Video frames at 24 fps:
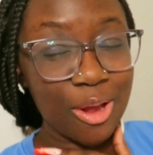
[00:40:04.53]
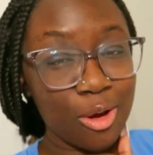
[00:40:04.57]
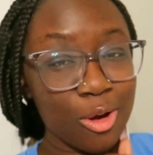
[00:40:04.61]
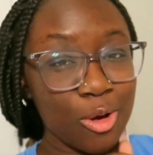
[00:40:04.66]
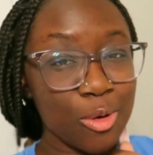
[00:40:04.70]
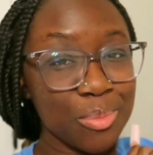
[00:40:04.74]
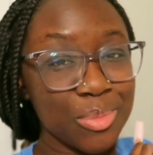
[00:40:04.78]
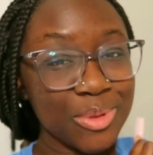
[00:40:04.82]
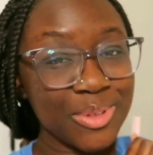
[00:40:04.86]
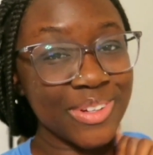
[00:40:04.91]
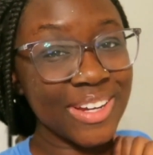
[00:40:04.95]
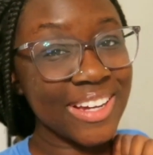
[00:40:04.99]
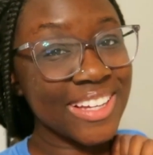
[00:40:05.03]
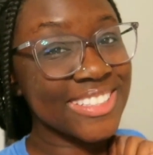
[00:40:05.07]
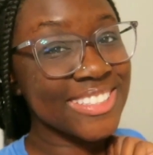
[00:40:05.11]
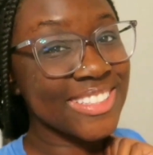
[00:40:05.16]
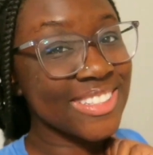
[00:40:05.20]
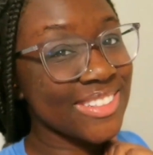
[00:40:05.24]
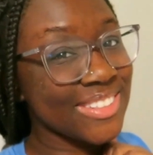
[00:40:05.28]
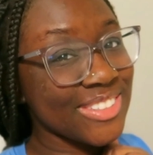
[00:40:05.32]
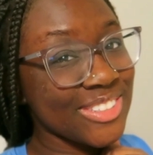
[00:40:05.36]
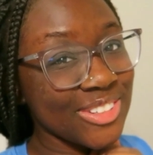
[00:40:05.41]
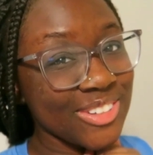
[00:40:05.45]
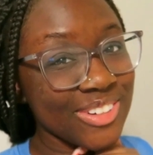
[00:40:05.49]
I hope you guys
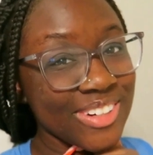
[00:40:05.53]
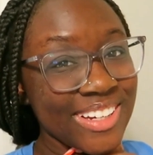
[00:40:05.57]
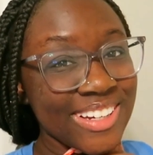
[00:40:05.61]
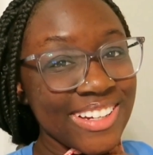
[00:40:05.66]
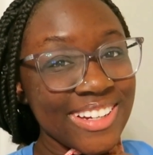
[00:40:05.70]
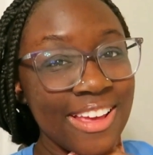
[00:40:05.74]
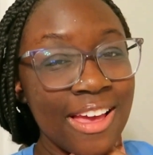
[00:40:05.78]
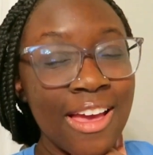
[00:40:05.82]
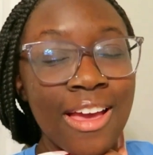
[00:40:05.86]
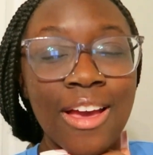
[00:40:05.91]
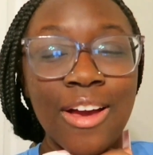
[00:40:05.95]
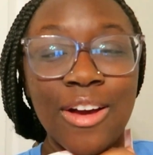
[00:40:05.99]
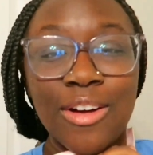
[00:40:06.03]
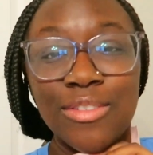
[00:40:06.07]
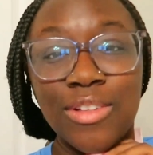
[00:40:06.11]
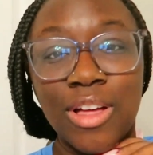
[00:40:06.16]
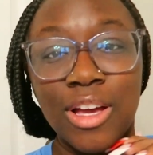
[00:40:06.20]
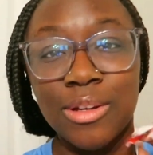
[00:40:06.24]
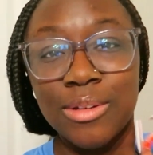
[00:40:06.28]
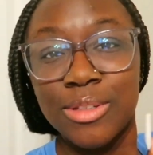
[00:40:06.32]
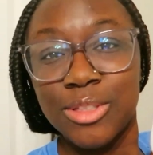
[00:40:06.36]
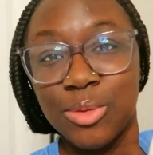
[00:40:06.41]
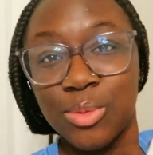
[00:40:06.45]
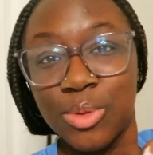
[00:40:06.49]
enjoyed
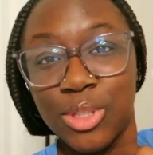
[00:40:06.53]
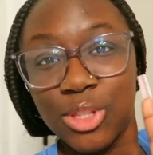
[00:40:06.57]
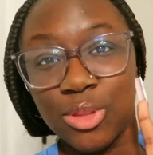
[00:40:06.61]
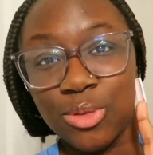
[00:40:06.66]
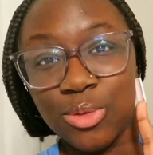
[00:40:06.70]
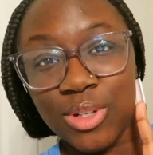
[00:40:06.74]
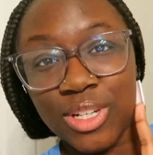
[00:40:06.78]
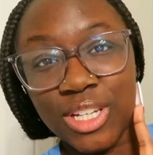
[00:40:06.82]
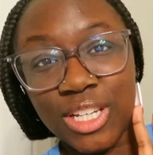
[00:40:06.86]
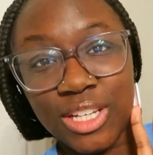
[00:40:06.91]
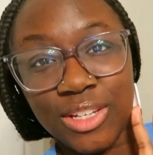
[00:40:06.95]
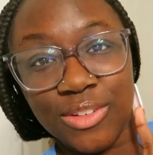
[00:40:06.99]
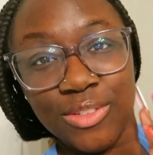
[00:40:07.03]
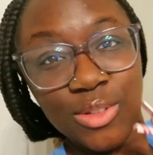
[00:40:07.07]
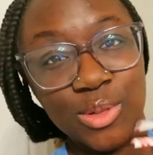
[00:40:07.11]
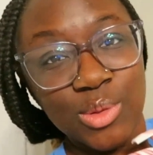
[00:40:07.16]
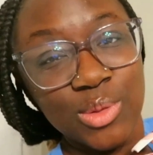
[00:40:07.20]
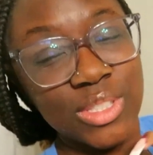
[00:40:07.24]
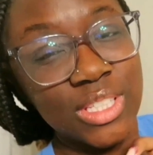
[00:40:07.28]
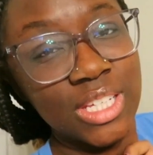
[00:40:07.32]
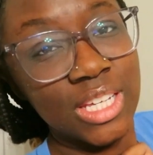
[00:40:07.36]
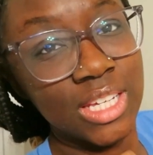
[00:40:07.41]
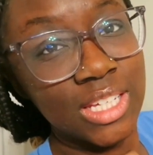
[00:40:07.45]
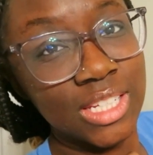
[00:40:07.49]
Vlogmas week 3. If
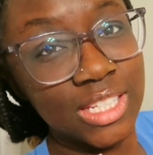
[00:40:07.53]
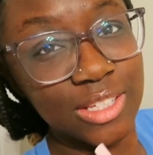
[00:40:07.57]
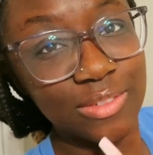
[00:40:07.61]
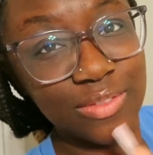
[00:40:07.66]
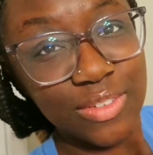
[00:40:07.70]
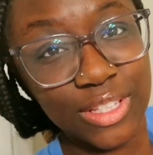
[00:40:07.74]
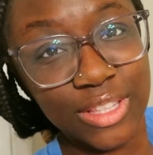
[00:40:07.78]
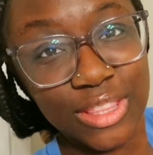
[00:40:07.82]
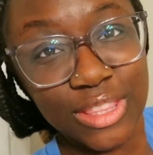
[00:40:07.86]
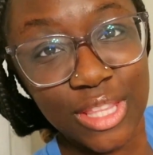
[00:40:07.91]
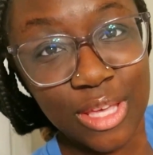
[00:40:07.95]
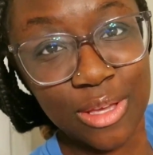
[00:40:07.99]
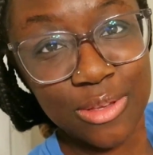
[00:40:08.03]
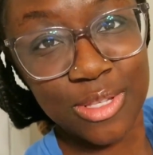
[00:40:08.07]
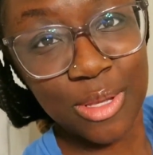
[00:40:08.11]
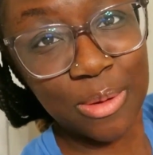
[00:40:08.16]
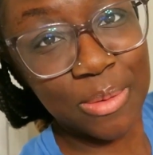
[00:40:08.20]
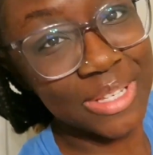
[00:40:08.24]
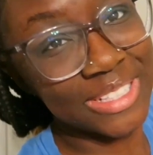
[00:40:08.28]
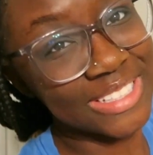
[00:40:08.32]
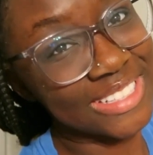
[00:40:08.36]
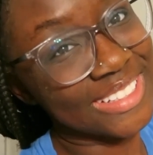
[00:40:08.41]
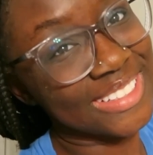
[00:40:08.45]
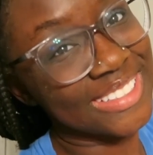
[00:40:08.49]
you did, give a thumbs
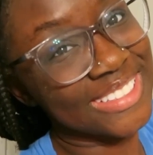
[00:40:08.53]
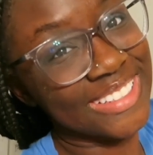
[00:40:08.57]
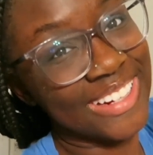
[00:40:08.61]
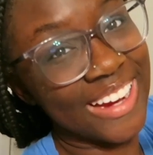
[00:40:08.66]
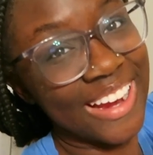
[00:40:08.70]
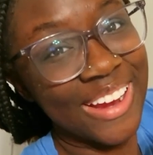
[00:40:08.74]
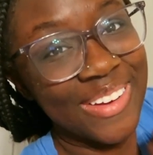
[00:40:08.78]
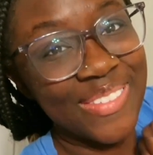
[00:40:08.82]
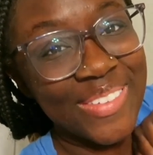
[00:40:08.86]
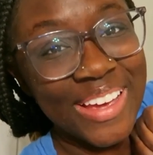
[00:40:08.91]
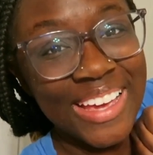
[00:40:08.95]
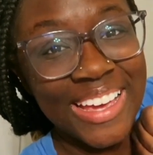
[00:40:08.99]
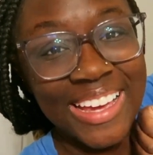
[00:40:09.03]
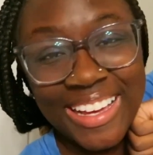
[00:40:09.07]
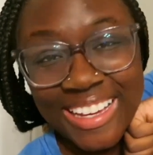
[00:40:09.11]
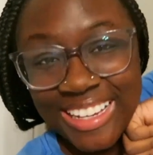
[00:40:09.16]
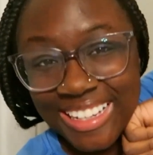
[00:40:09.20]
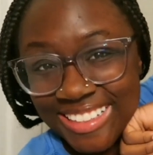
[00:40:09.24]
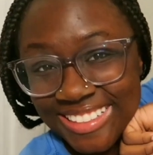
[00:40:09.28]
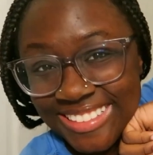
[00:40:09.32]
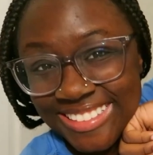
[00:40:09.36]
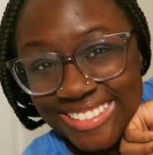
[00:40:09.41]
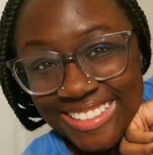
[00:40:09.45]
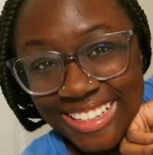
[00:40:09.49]
up and subscribe
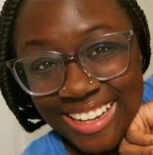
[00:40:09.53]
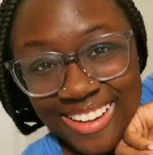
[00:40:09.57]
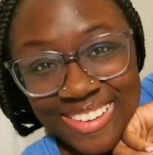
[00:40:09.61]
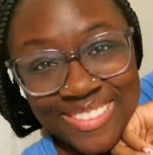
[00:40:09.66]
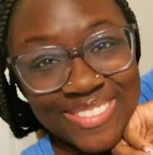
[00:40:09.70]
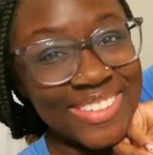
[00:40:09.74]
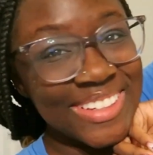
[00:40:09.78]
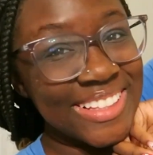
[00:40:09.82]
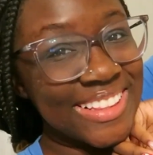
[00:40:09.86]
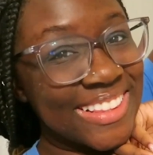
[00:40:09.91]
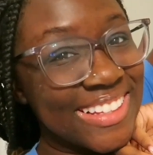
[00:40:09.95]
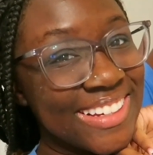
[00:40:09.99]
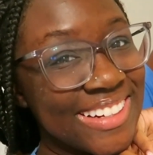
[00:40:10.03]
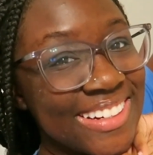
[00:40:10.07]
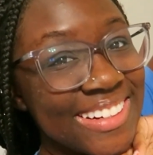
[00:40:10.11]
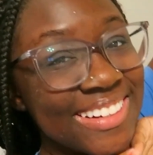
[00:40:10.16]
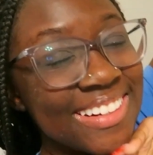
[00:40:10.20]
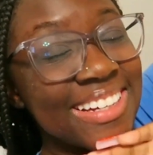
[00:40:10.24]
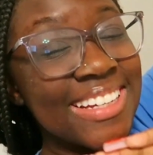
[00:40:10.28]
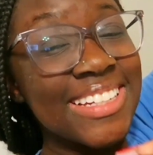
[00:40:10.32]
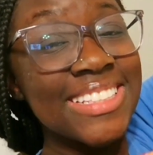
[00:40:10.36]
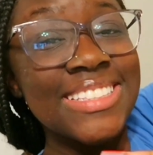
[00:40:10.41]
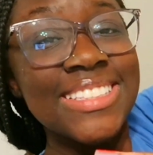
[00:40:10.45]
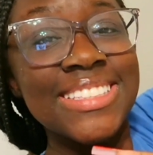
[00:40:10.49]
down
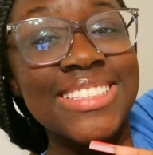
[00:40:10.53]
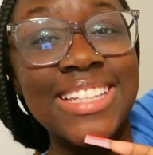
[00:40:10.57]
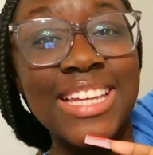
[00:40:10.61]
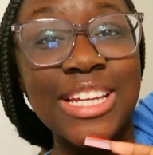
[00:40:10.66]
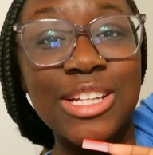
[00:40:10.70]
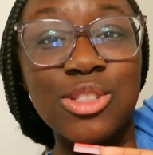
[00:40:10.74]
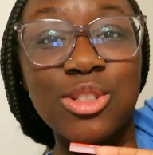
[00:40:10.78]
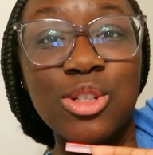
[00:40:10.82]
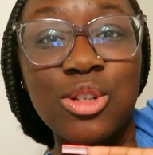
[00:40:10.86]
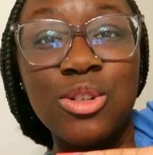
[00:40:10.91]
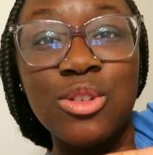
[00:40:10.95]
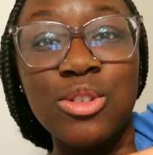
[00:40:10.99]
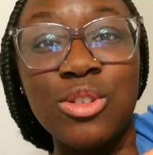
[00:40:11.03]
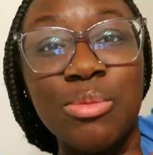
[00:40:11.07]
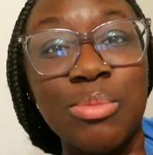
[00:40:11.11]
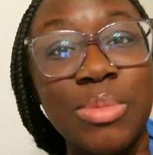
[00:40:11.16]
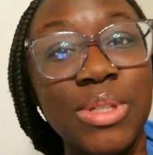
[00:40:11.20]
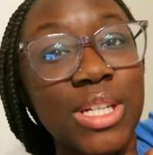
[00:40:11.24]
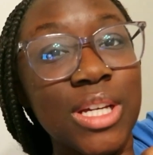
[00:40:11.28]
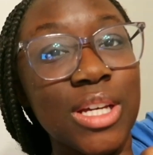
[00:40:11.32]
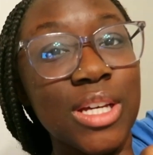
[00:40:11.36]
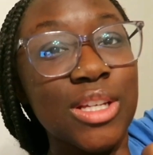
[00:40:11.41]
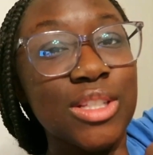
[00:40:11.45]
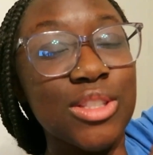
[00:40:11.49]
below, and stay tuned
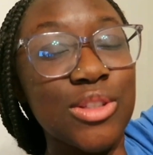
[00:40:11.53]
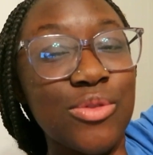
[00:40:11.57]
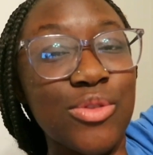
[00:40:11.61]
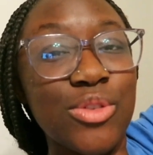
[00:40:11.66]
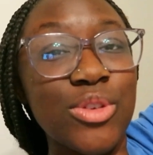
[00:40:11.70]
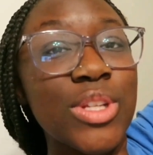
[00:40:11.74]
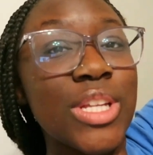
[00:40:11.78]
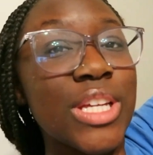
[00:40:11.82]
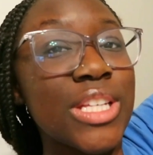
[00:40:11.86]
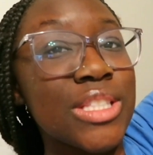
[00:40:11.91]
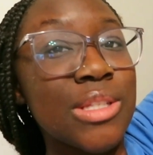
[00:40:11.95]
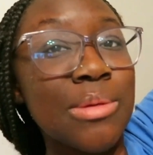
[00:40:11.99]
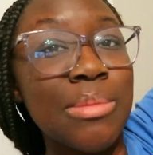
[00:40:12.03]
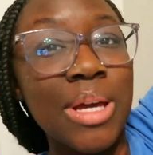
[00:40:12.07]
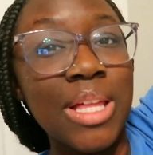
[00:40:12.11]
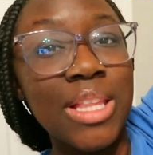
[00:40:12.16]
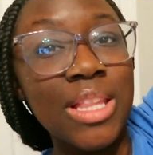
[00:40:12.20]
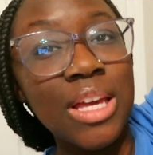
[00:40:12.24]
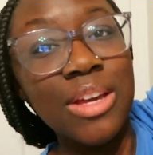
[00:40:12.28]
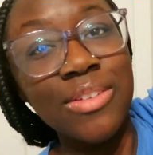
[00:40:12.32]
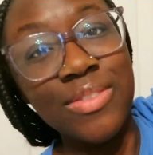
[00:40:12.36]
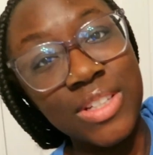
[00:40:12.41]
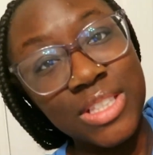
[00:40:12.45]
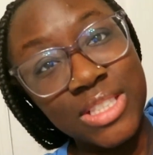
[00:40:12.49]
because a few days of my
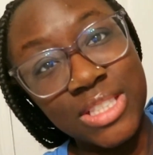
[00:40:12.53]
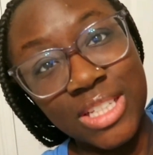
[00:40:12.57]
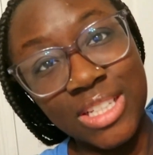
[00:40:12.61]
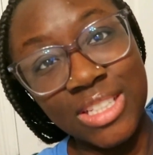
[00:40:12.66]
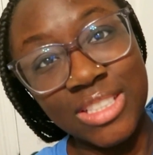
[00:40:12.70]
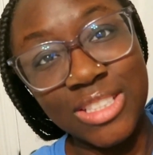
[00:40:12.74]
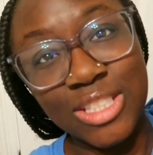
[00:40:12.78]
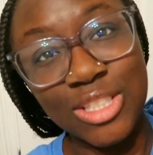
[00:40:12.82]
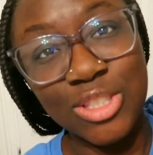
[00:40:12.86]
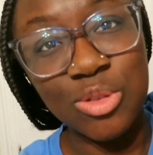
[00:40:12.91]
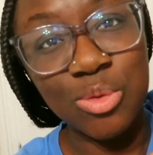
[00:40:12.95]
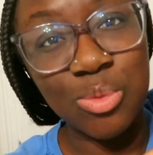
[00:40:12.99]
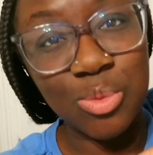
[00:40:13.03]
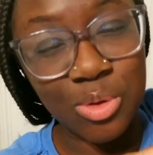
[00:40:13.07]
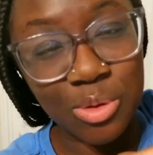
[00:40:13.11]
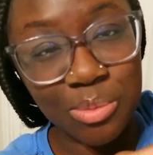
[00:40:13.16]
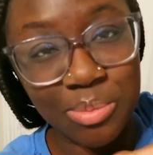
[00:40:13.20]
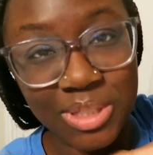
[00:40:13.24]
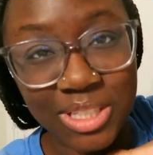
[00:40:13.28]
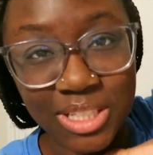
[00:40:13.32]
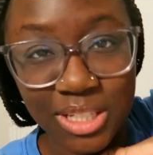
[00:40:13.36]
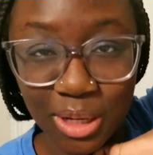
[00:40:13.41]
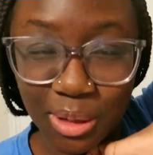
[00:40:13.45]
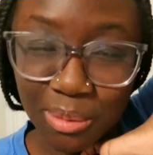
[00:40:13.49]
life in Texas will
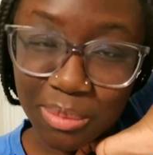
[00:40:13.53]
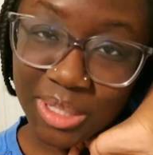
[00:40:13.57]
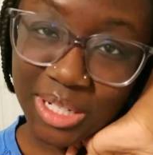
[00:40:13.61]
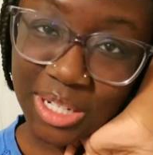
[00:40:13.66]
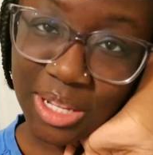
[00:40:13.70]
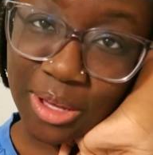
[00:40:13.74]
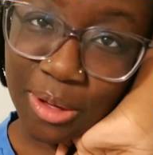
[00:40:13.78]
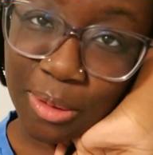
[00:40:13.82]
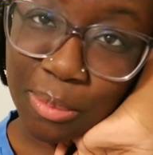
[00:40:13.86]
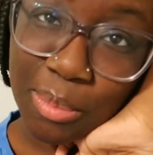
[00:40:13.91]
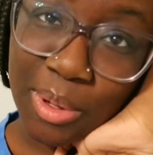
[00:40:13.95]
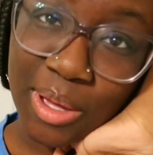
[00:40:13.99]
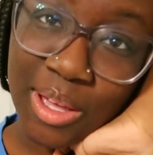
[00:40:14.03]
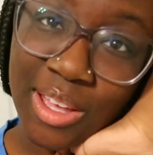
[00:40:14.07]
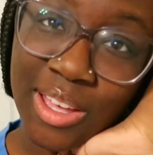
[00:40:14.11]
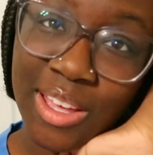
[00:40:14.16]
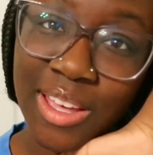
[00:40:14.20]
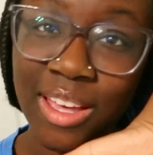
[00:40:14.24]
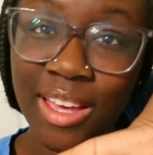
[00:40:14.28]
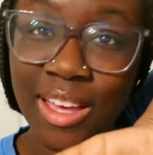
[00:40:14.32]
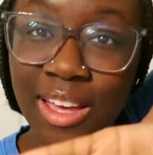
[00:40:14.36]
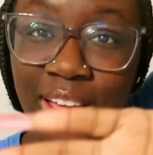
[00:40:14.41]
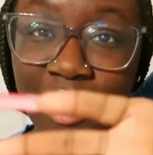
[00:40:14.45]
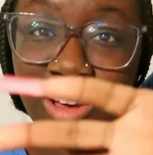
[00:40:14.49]
be coming up.
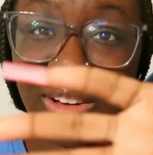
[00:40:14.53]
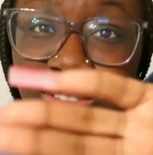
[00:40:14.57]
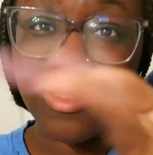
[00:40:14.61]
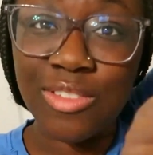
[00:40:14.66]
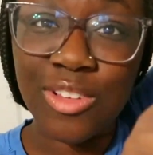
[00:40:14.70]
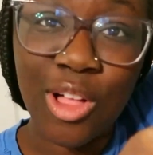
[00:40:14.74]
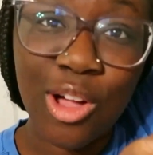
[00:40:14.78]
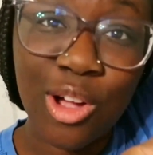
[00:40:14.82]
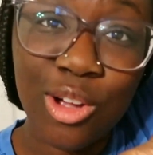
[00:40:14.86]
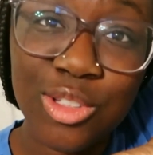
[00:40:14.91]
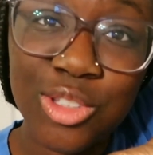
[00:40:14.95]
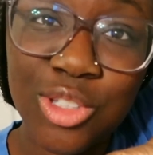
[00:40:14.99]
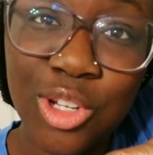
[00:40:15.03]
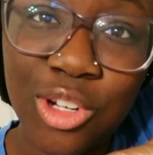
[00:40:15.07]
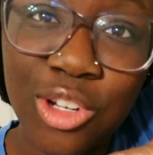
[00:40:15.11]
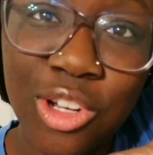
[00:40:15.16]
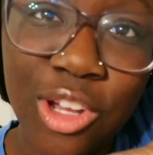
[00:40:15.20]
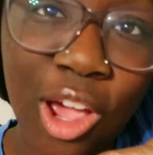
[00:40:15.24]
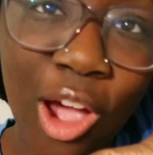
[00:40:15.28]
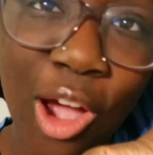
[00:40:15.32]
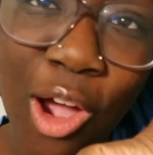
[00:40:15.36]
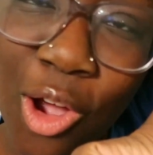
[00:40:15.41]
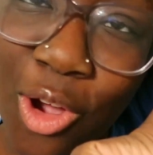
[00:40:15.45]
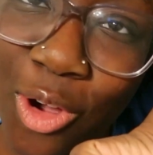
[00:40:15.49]
Vlogs are
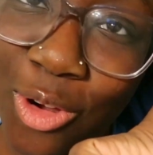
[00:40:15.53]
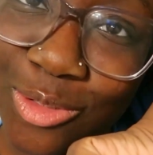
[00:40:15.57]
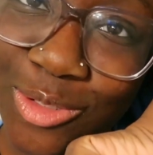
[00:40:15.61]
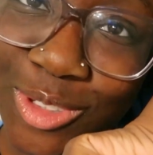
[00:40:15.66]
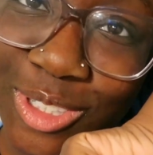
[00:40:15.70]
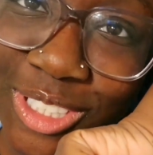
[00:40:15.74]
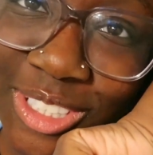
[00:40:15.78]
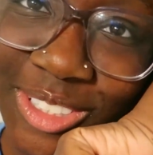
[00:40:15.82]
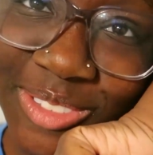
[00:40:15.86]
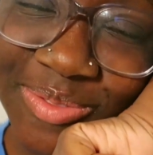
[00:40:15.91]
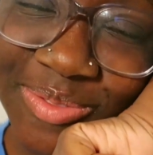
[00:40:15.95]
not over,